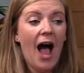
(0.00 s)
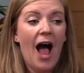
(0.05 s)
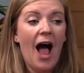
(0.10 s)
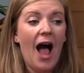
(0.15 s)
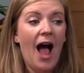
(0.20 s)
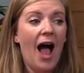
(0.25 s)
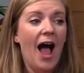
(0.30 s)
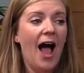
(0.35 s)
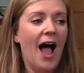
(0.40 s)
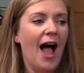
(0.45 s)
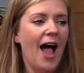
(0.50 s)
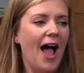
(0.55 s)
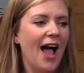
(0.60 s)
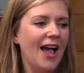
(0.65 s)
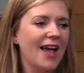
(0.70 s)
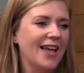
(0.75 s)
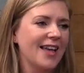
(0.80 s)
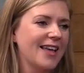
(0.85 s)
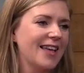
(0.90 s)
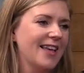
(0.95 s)

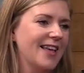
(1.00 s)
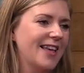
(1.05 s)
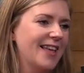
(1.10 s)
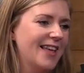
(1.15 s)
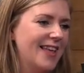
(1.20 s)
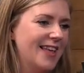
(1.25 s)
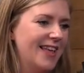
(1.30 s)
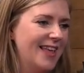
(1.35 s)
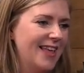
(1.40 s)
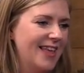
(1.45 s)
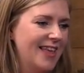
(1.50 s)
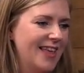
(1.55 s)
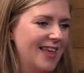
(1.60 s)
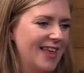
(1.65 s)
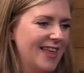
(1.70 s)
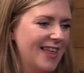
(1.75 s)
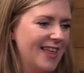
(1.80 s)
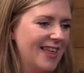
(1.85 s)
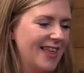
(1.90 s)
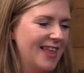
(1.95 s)

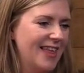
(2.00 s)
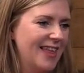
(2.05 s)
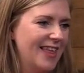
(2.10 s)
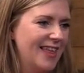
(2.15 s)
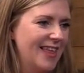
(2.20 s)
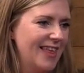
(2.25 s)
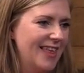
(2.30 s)
[no speech]